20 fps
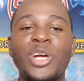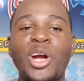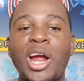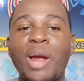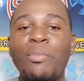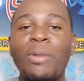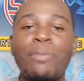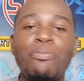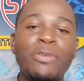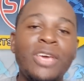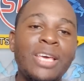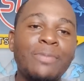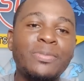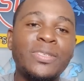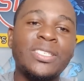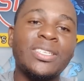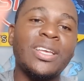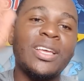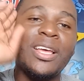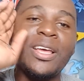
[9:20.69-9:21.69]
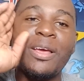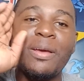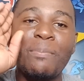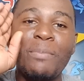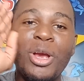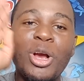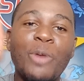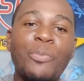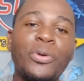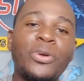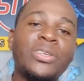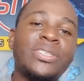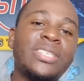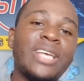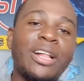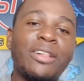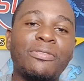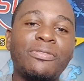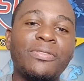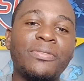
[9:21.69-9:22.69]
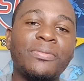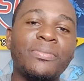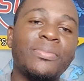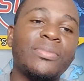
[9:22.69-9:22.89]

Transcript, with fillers: All right, my peeps? Big up on yourself.